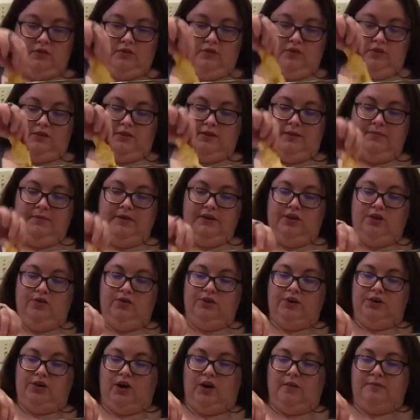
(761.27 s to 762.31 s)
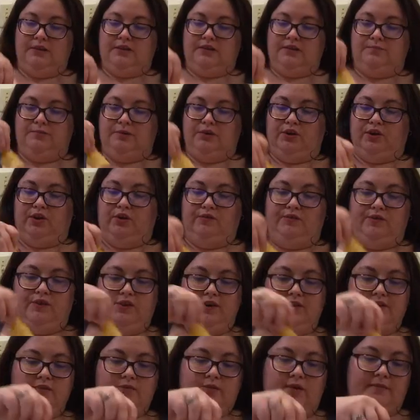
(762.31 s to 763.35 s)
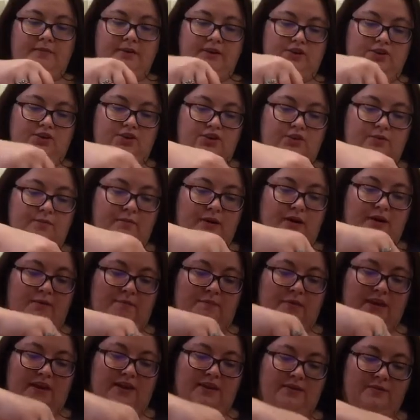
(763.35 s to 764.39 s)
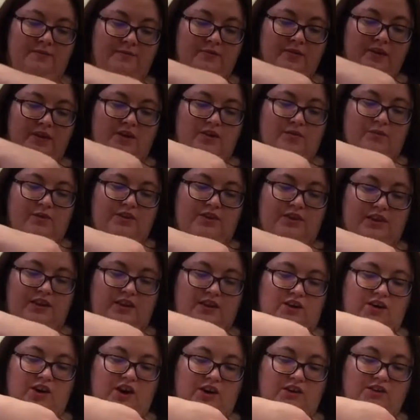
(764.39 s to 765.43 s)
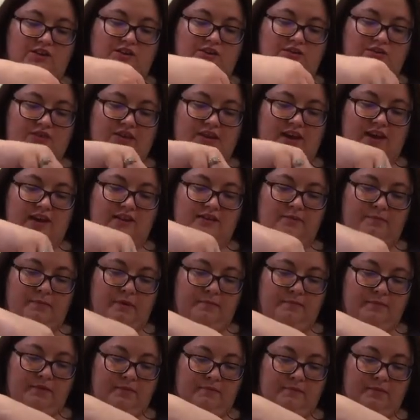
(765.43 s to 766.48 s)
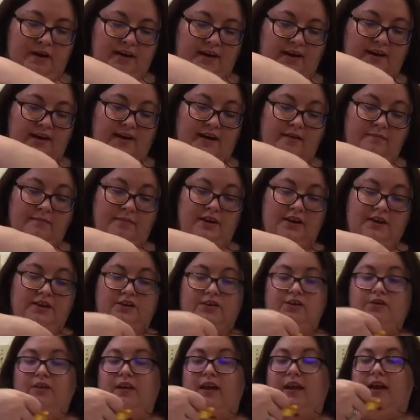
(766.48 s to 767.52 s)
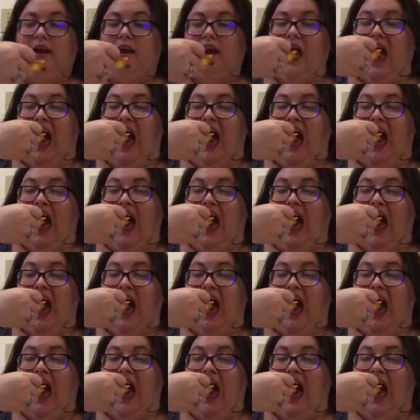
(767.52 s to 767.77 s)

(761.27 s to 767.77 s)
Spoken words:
let me know in the comments below. If you guys want me to do a mukbang with like a Costco size pumpkin pie, I might do that.